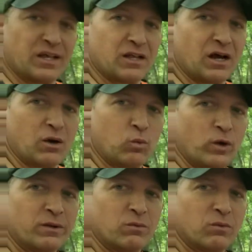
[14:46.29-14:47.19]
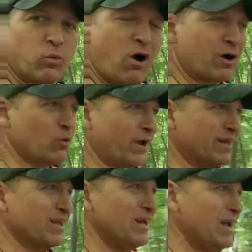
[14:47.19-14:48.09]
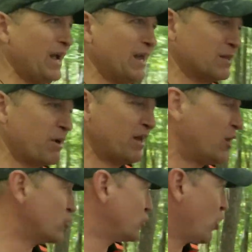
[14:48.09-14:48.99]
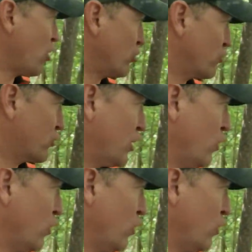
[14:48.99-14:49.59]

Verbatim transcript: uh, wooden walkways, and it's about a hundred yards or so